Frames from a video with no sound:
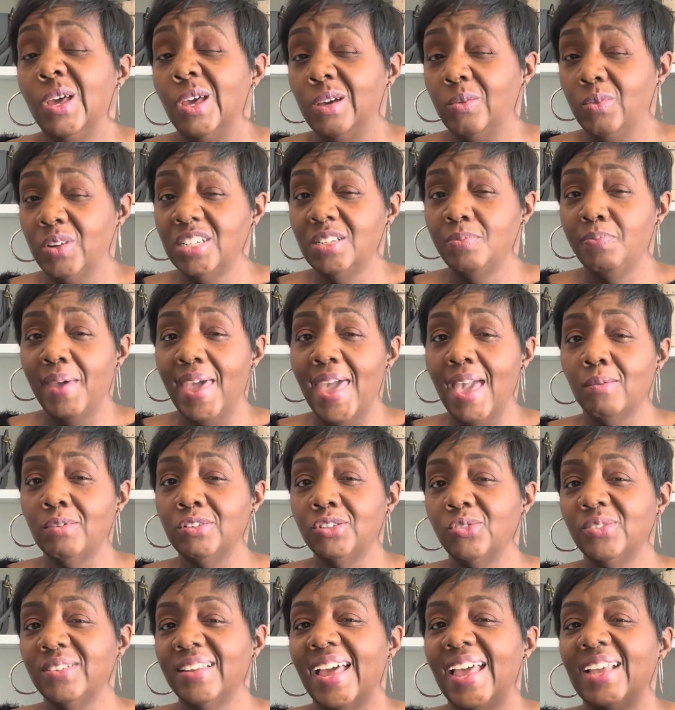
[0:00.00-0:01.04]
Which bag was
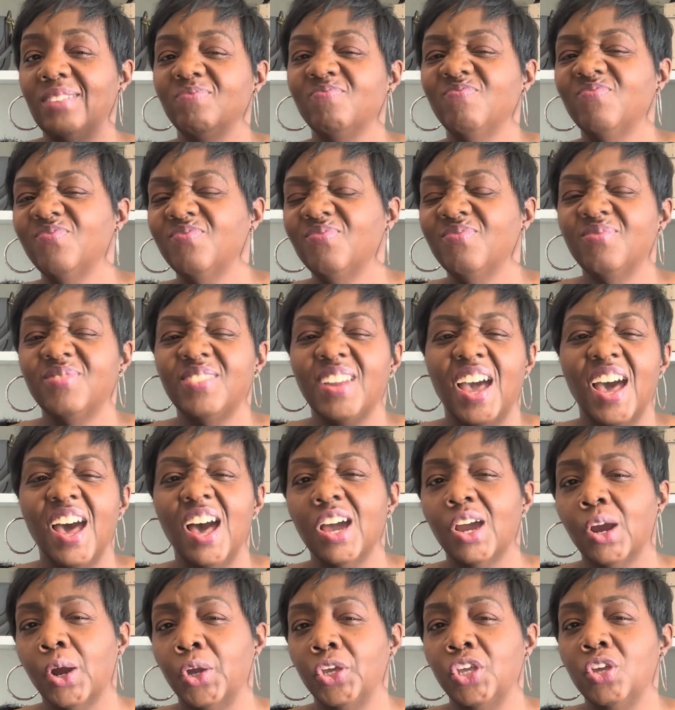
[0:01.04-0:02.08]
you like, nah,
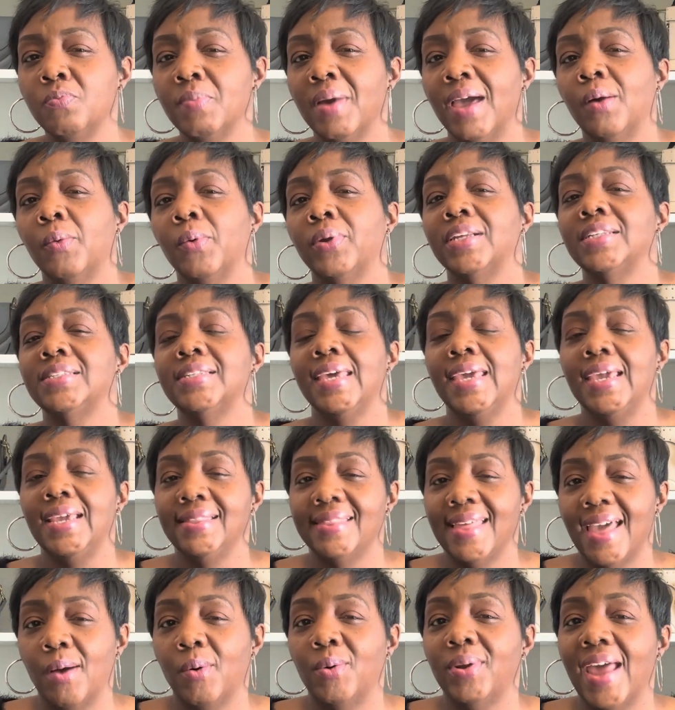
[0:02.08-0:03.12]
girl, you might want to take
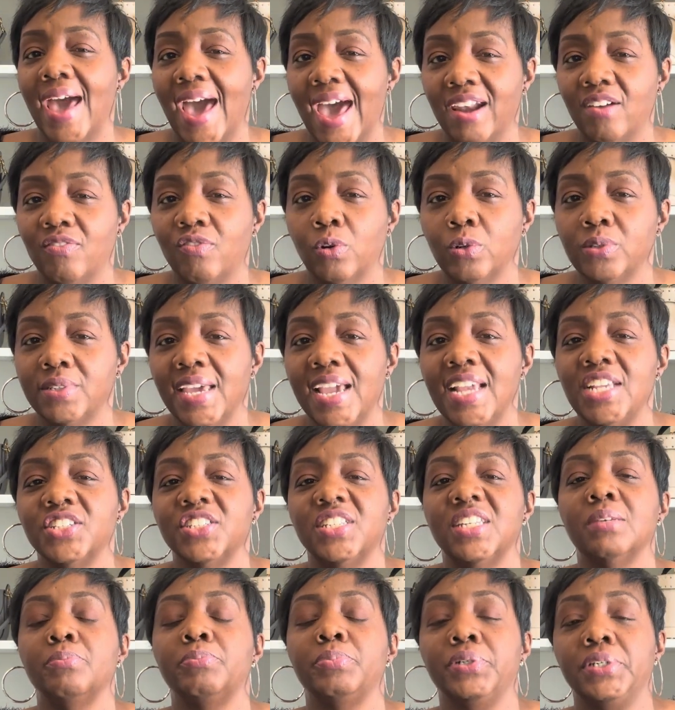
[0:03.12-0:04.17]
that one out of rotation
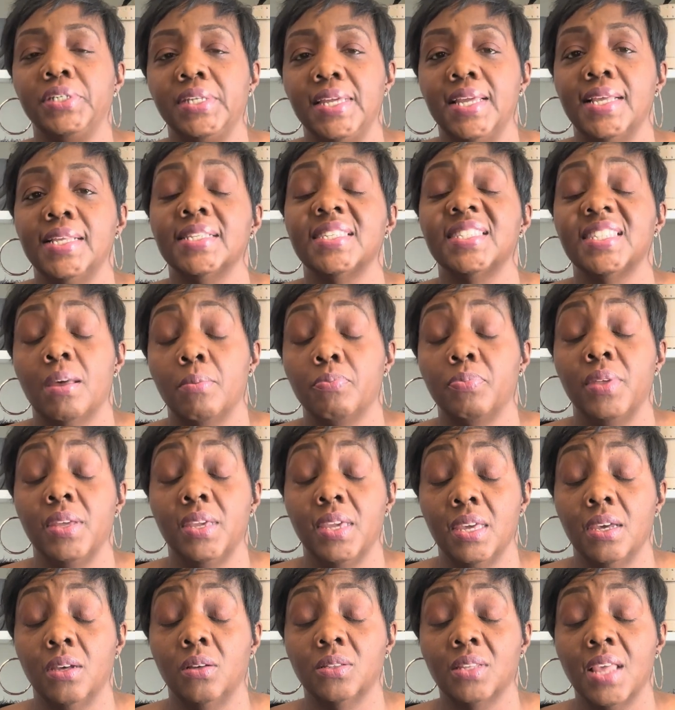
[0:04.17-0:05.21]
and put in something
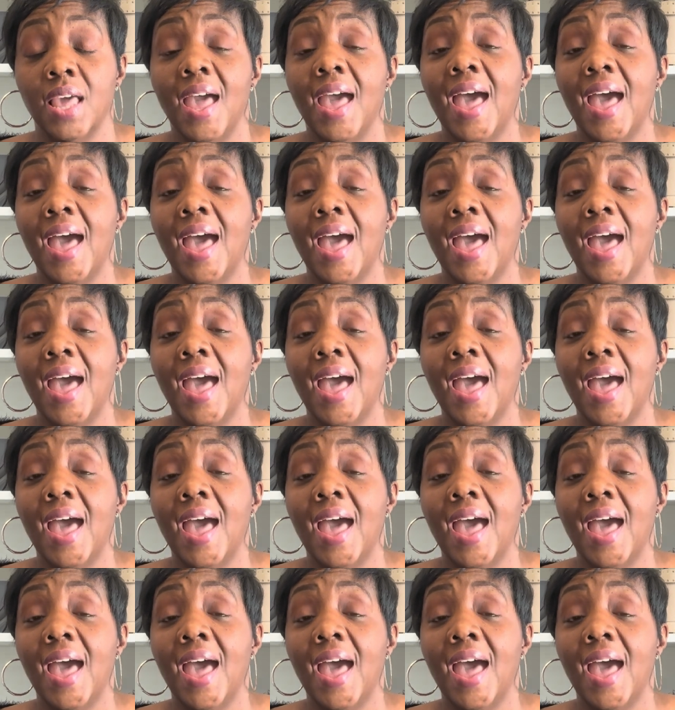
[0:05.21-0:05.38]
else.